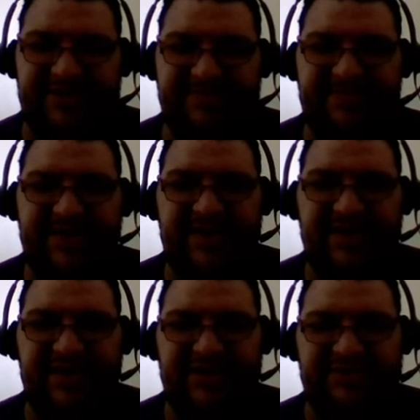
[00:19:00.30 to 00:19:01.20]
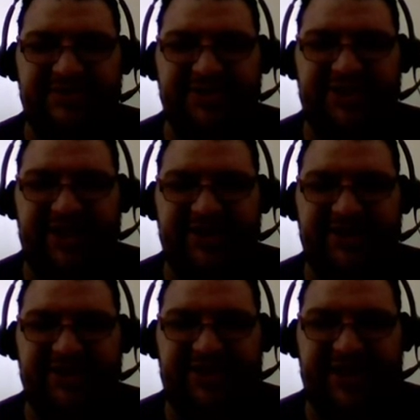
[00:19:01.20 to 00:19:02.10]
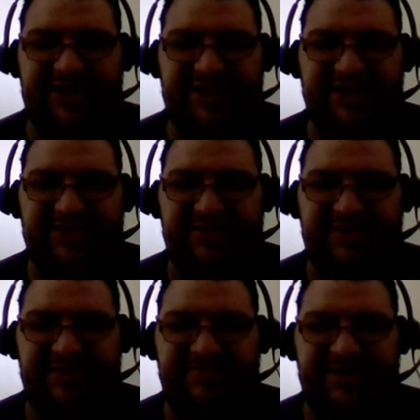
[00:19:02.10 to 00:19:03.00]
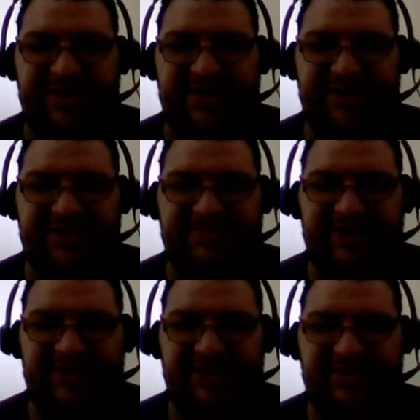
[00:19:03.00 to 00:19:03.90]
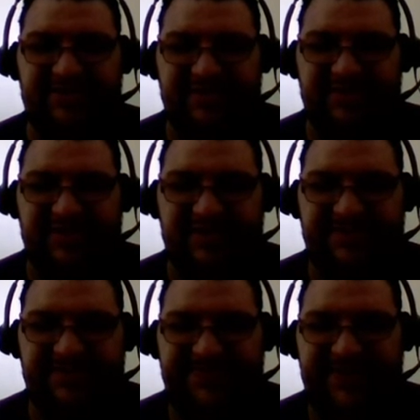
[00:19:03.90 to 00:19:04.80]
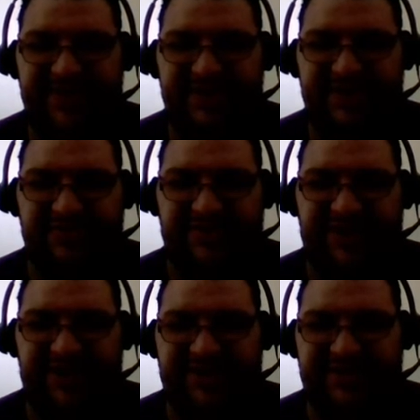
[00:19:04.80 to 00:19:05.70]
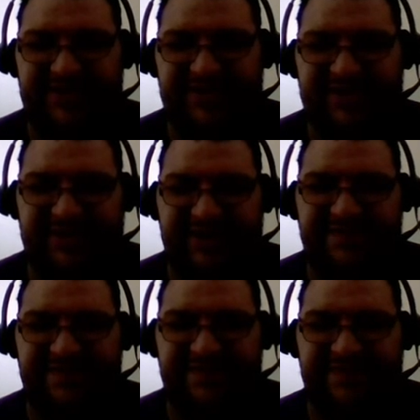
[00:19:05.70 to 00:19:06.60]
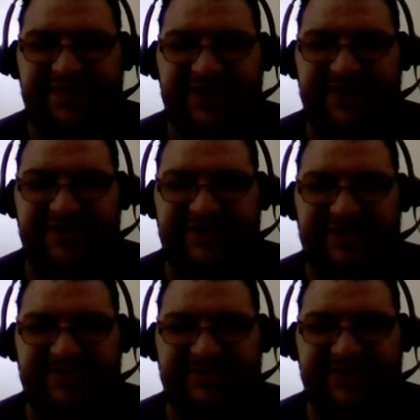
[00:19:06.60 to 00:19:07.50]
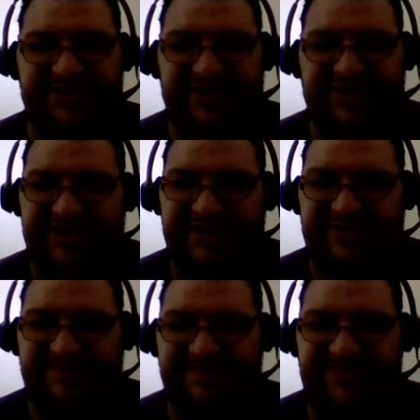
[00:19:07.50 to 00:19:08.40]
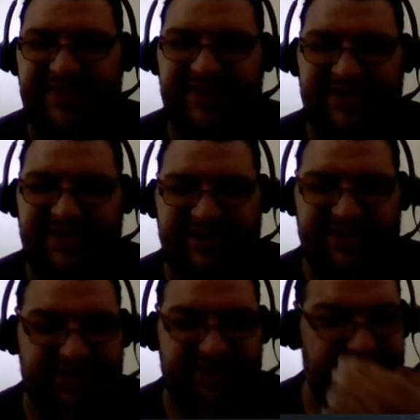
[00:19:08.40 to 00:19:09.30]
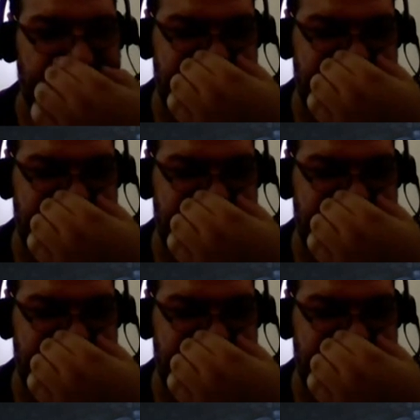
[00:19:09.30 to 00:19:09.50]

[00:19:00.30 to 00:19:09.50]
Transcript: You could change Dashing Strike Blinding Speed to Radiance to give it that fire damage, and then get increased attack